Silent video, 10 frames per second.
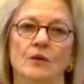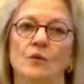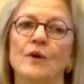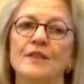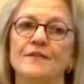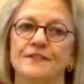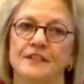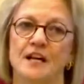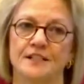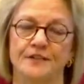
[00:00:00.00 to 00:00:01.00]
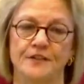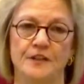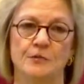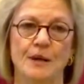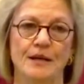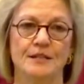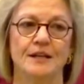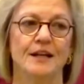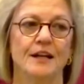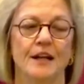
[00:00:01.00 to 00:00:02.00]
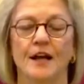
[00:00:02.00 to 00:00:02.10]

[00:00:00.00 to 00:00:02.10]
with a philosophy in mind, and,